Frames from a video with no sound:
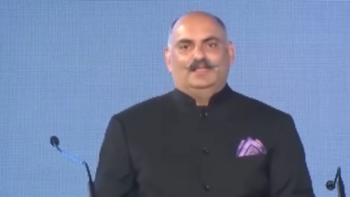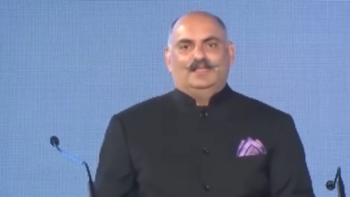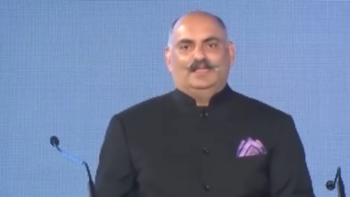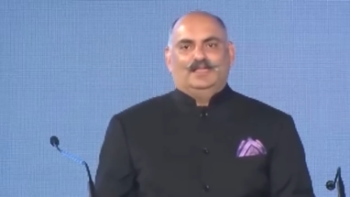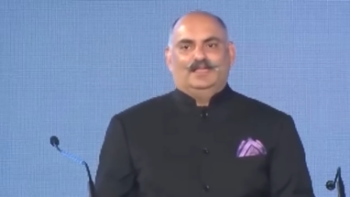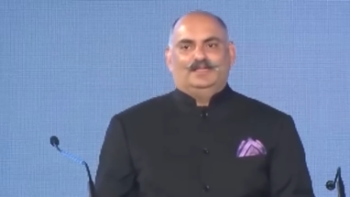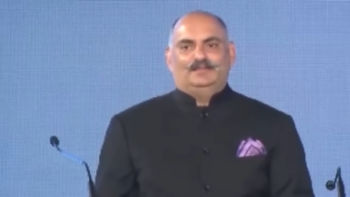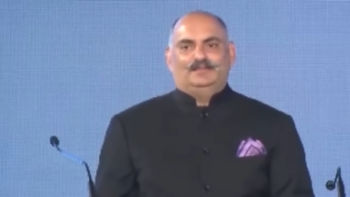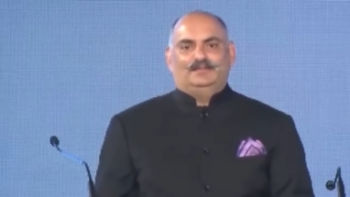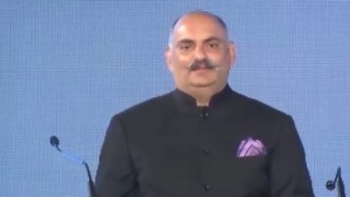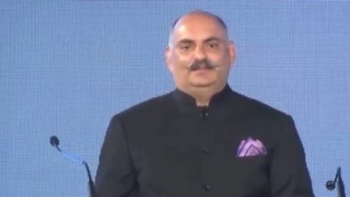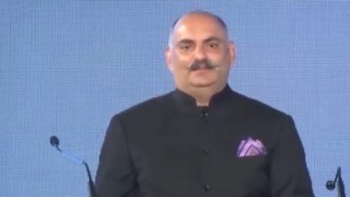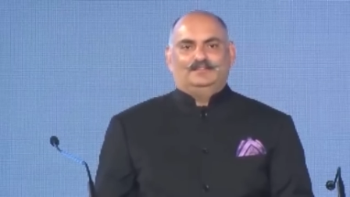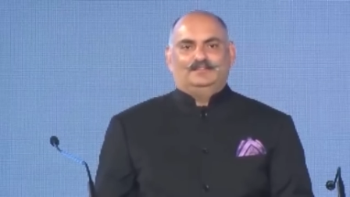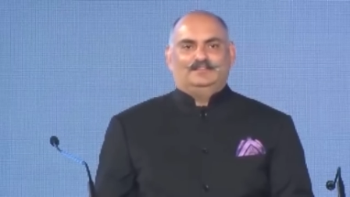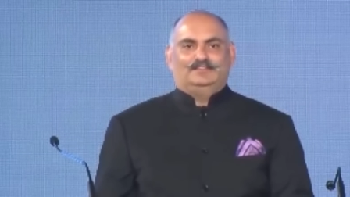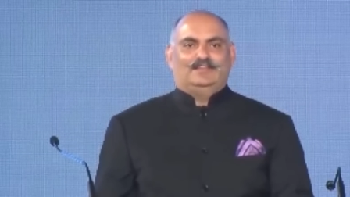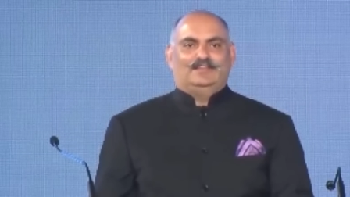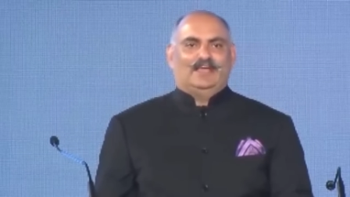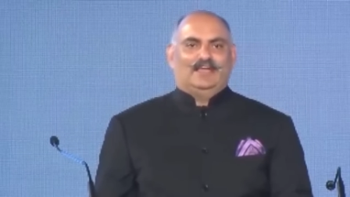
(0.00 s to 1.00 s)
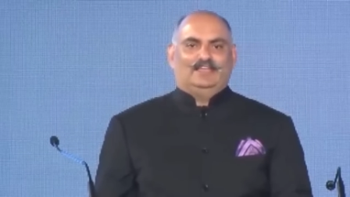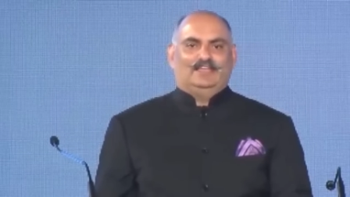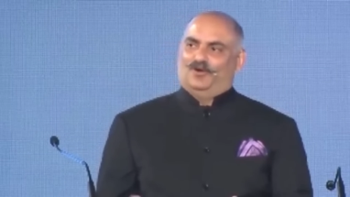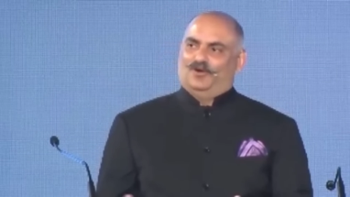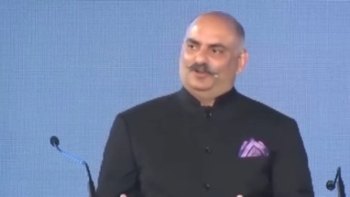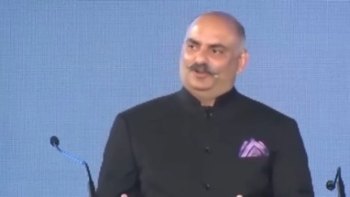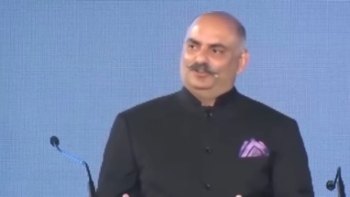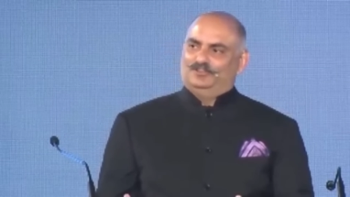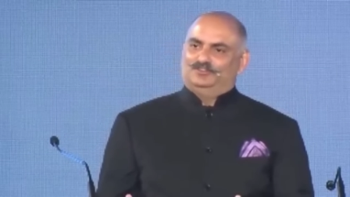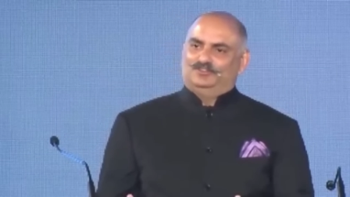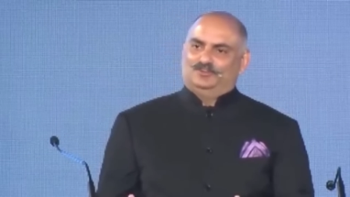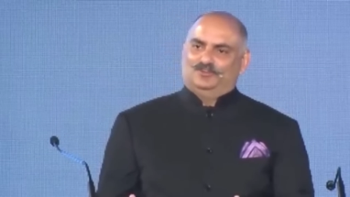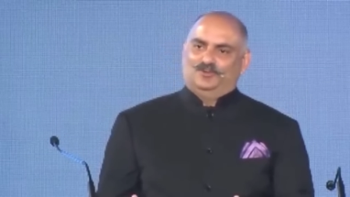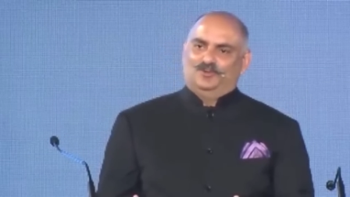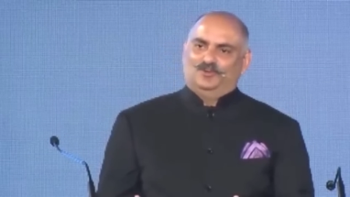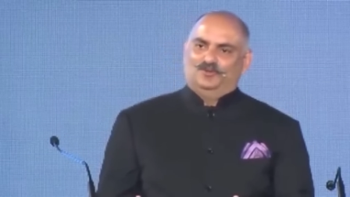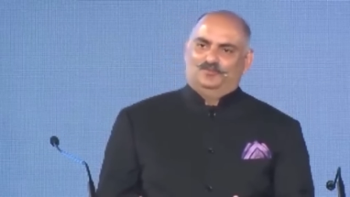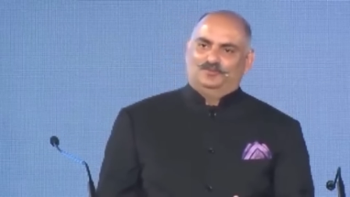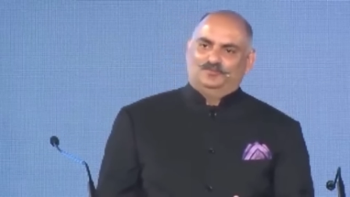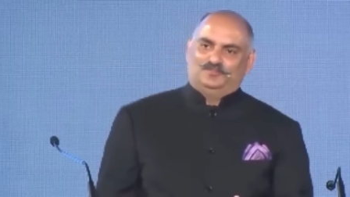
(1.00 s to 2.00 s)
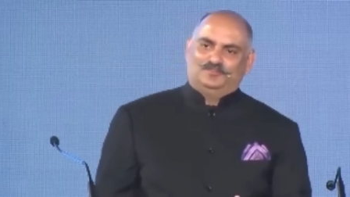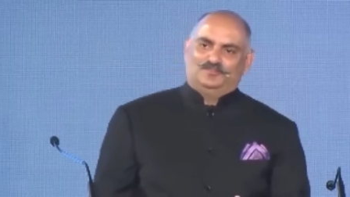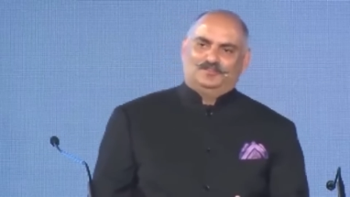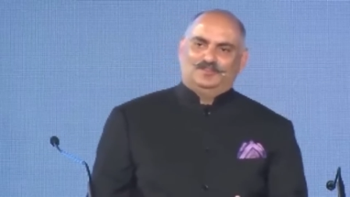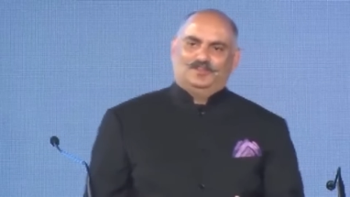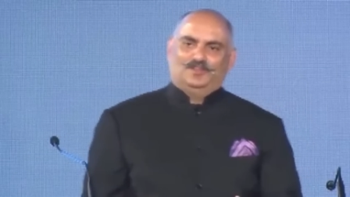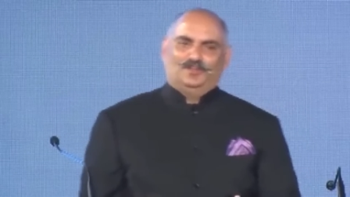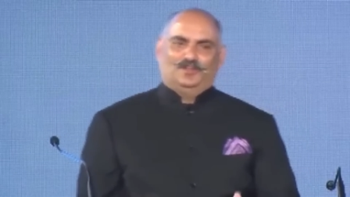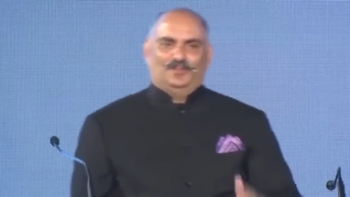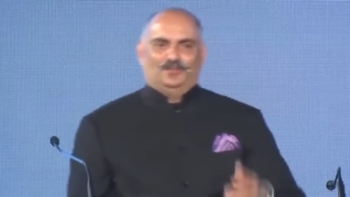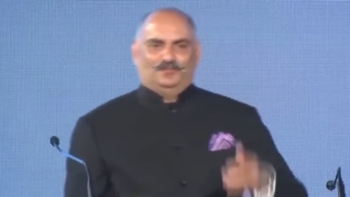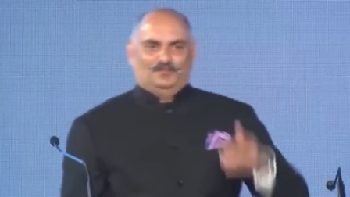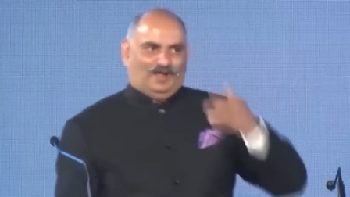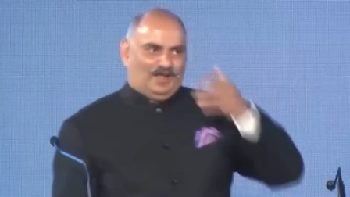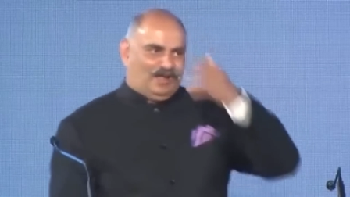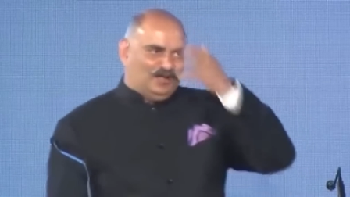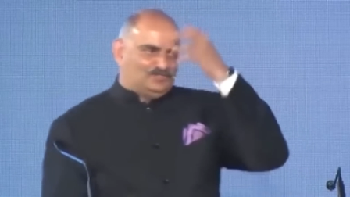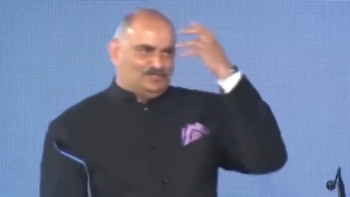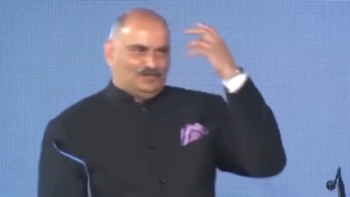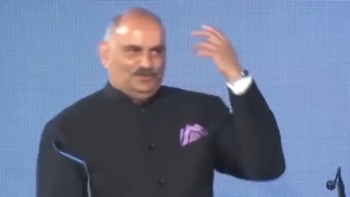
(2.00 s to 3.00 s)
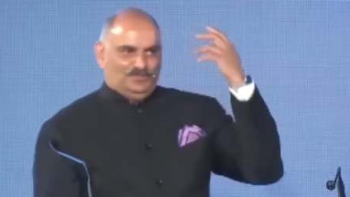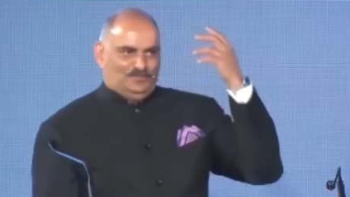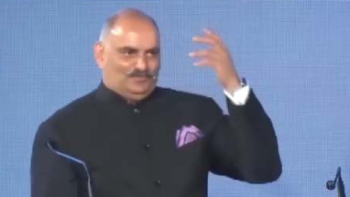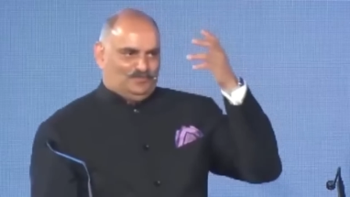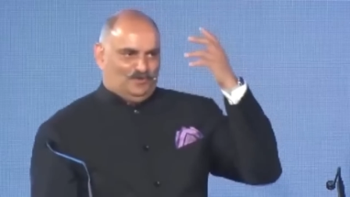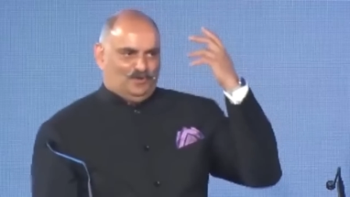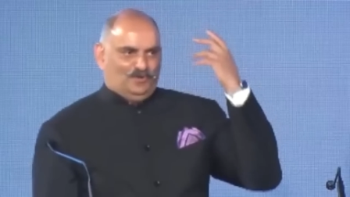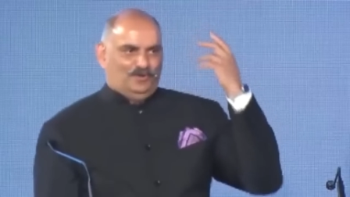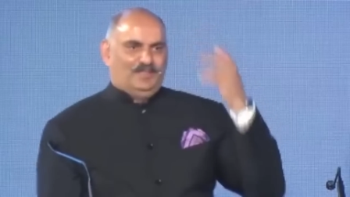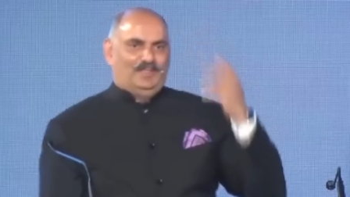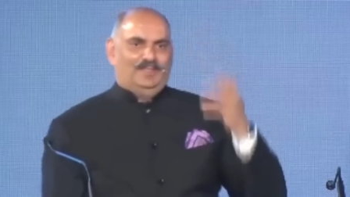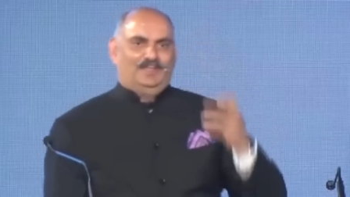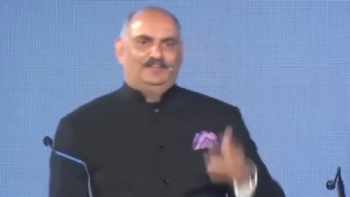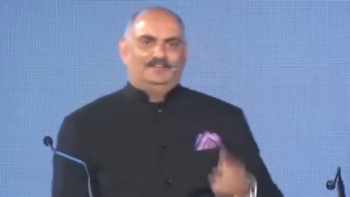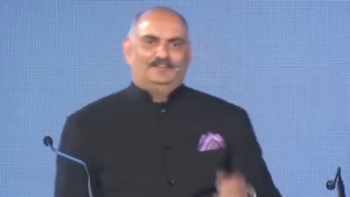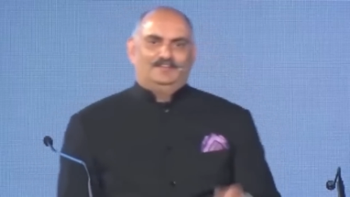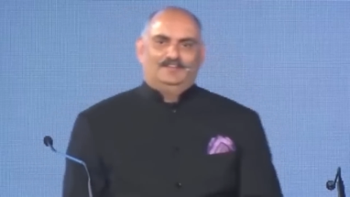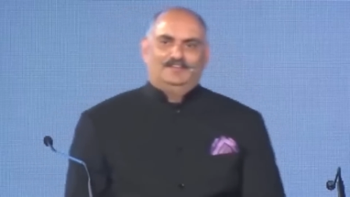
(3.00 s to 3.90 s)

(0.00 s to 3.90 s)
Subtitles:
And this guy, orange robes, a lot of marks on his forehead,